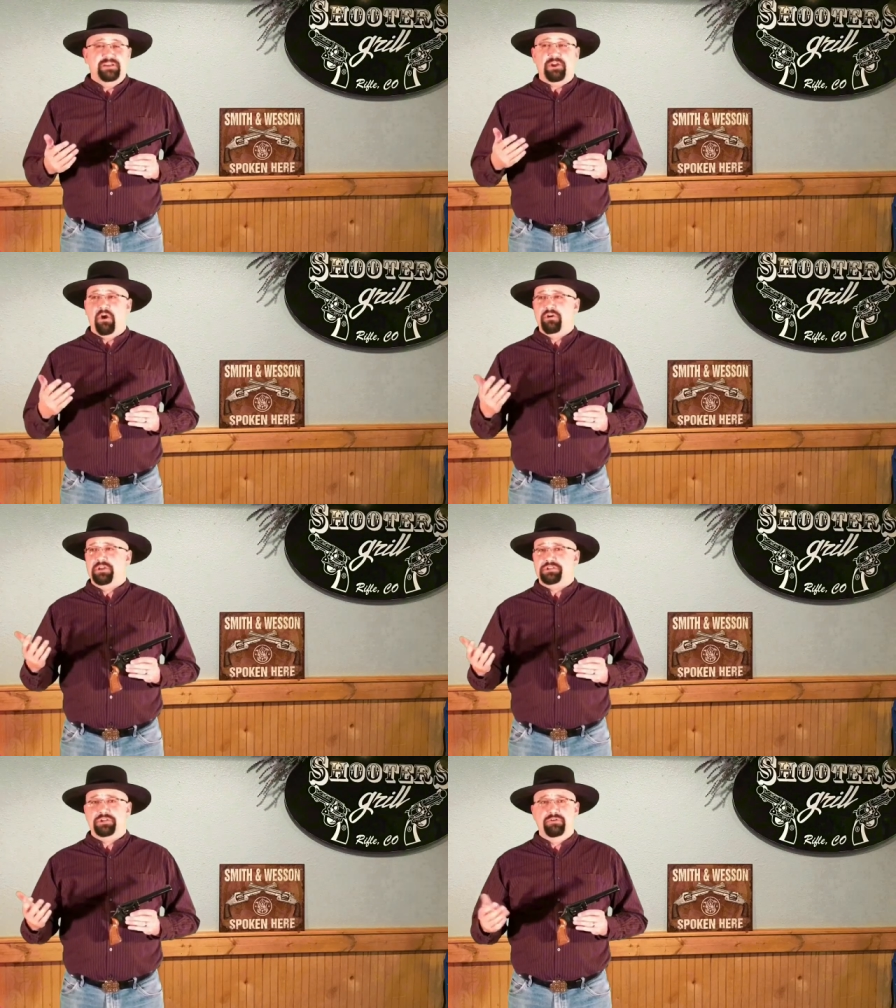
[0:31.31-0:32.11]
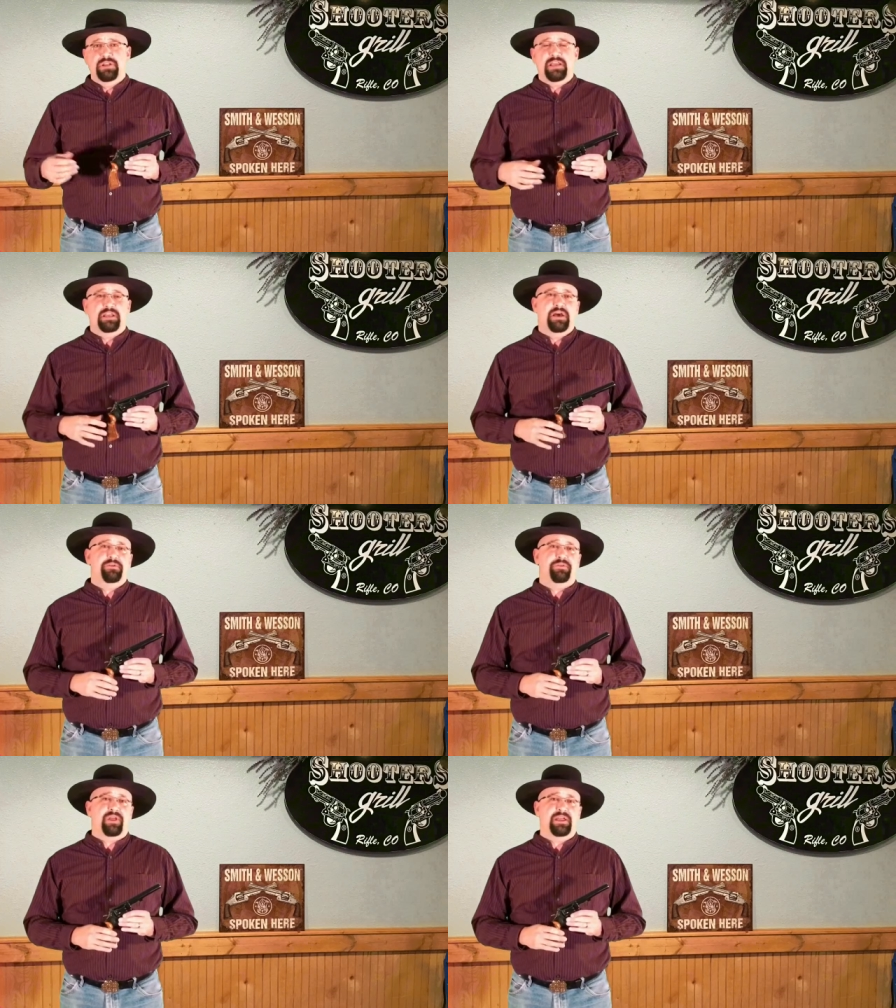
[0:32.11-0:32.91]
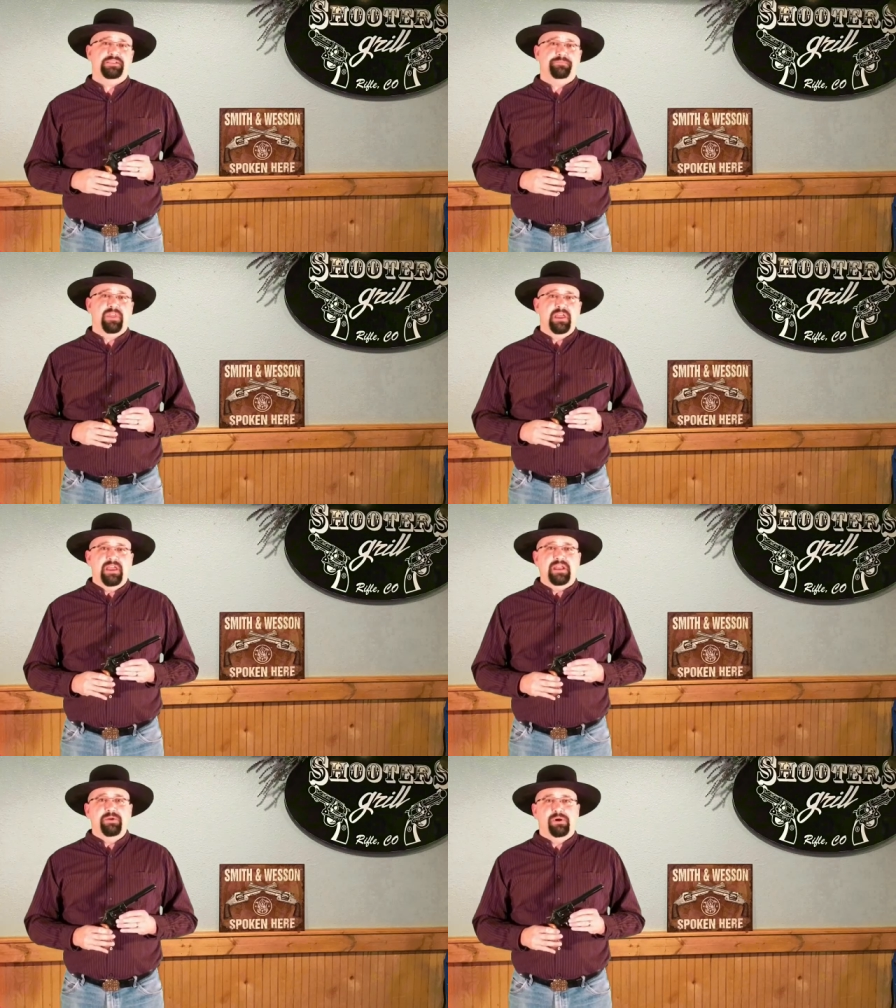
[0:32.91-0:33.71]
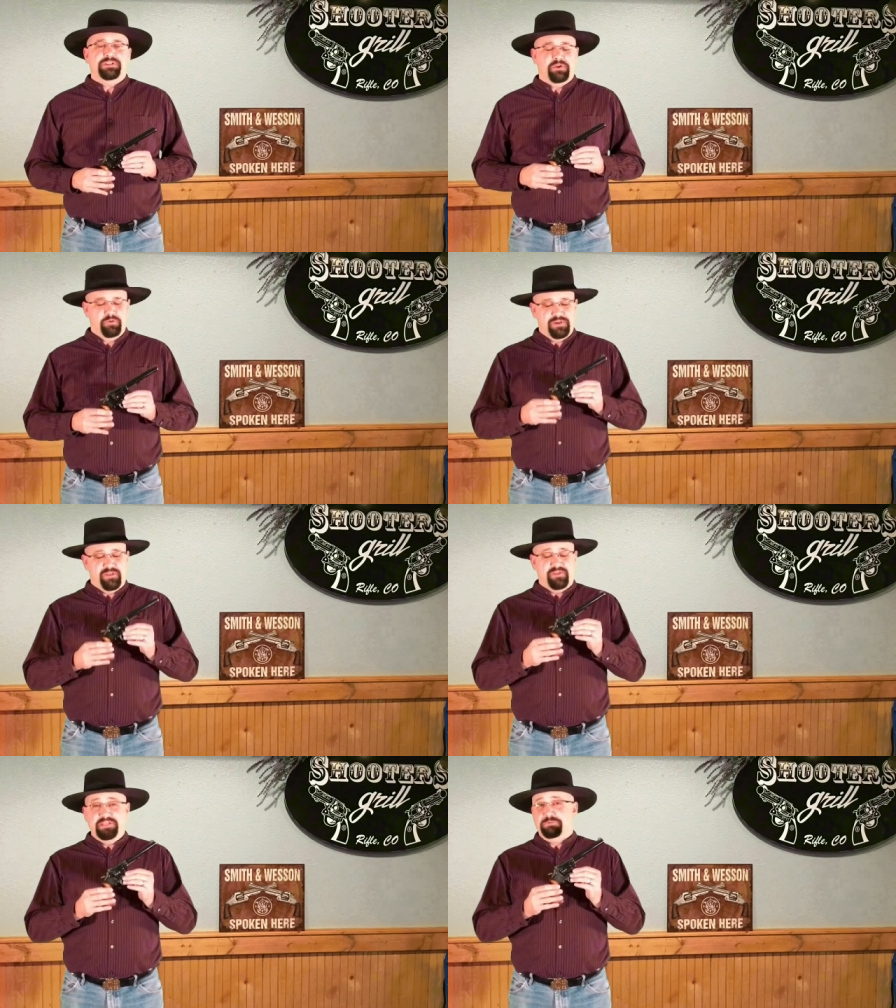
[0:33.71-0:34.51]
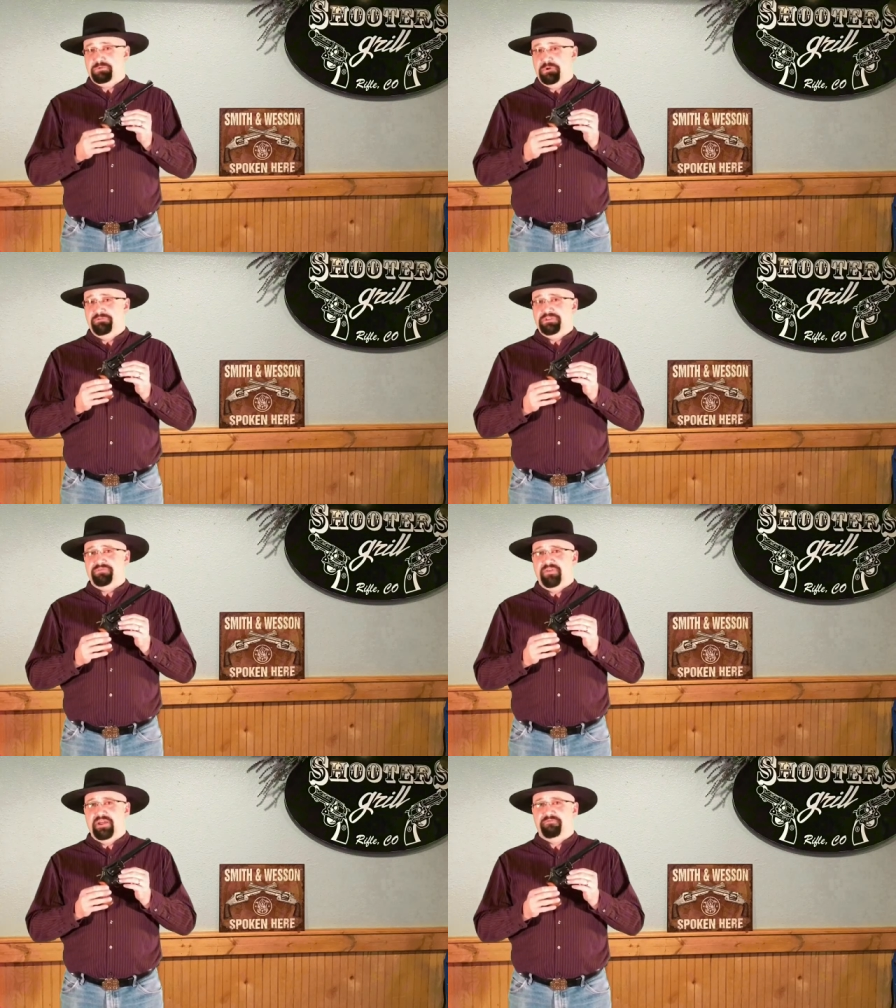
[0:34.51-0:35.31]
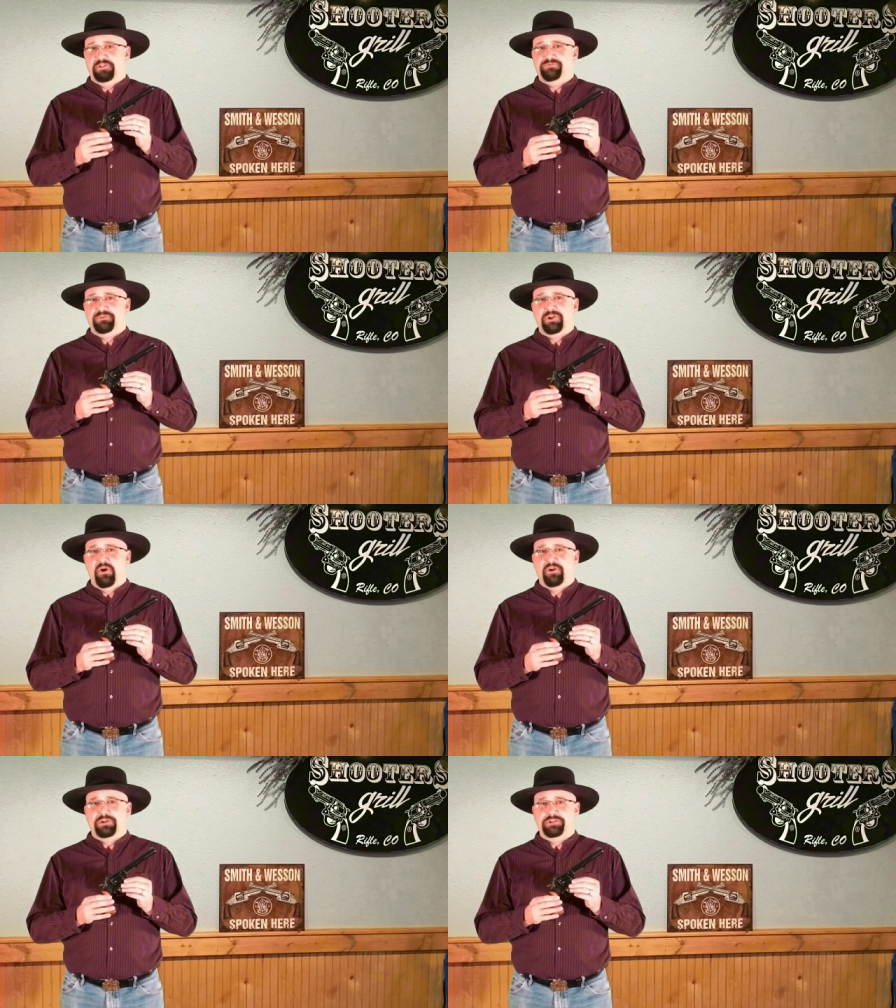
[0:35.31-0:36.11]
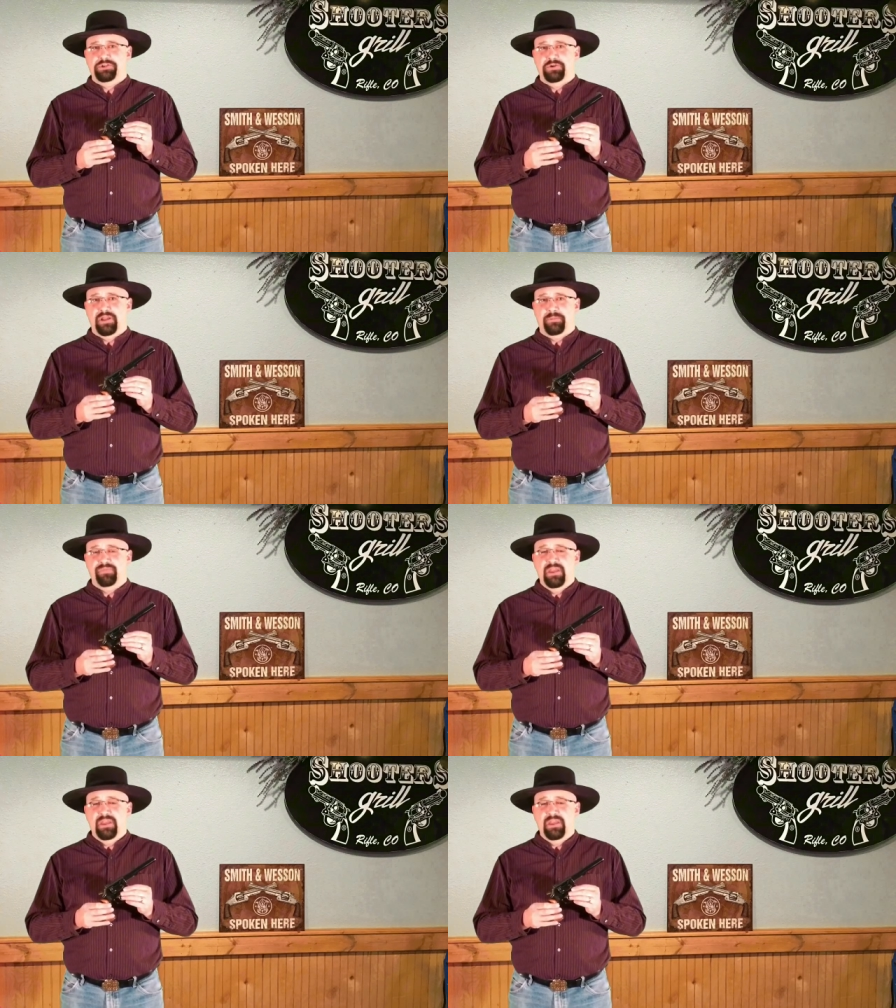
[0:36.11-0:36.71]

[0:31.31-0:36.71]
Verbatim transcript: target shooting, and other things and he once told me that this was one of his favorites for target shooting.